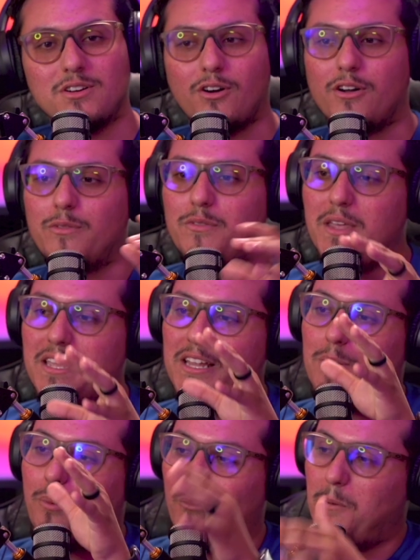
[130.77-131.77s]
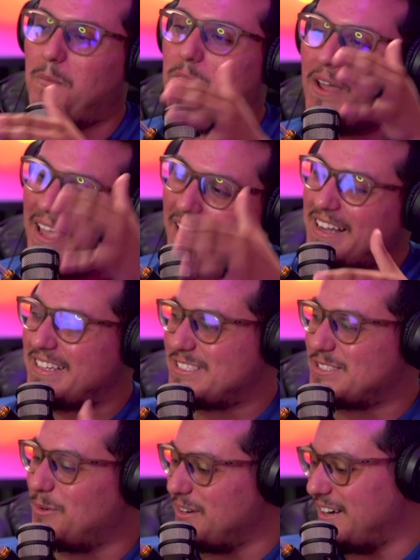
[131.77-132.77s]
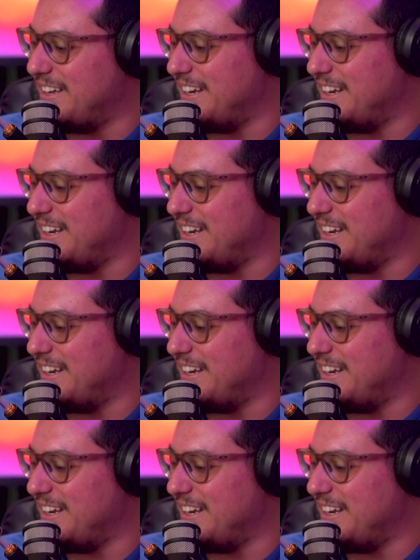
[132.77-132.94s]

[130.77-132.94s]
are thinking about what the heck is going on in